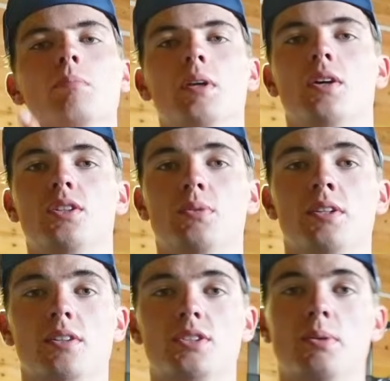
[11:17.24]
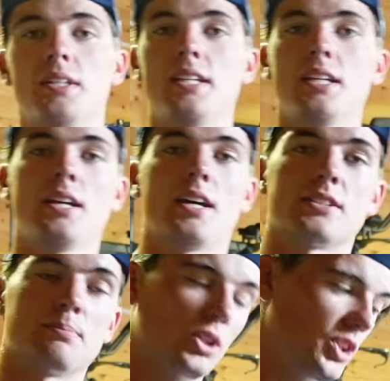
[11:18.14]
because when you're sweating as
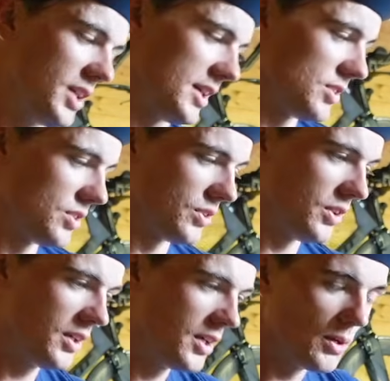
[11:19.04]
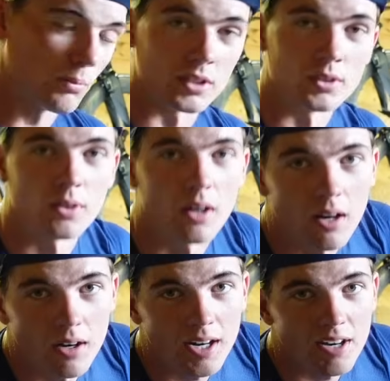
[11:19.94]
much as you do when you
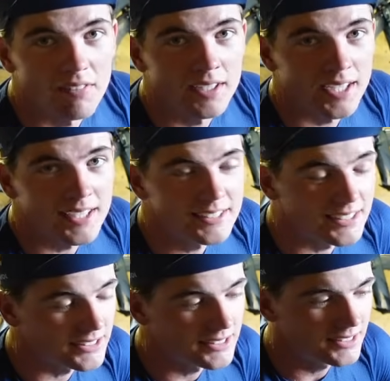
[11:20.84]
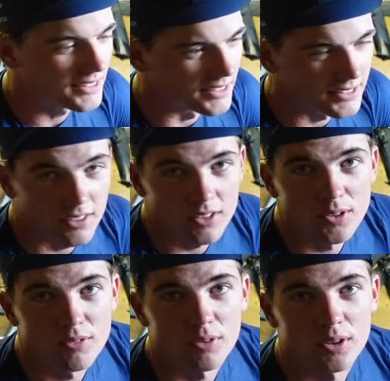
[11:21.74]
are having a heat session, it's not
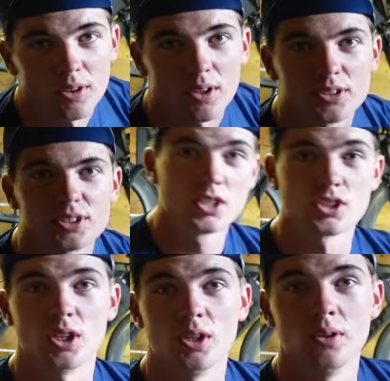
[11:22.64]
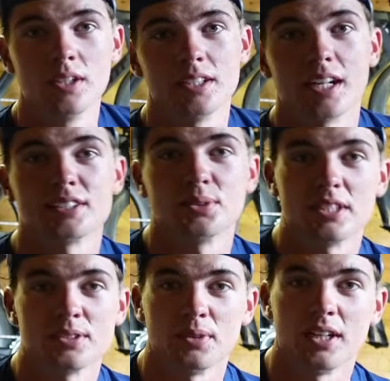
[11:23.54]
good for the clothes. So that's the
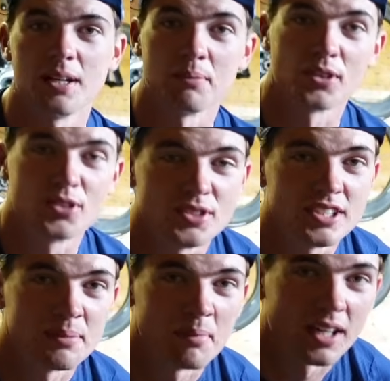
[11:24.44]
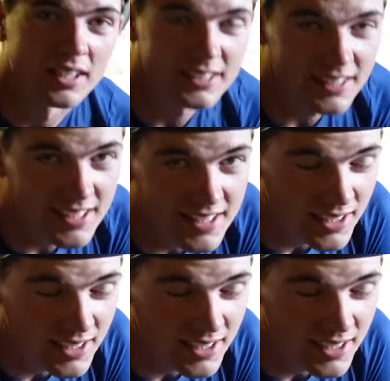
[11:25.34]
reason why I'm not using my Santini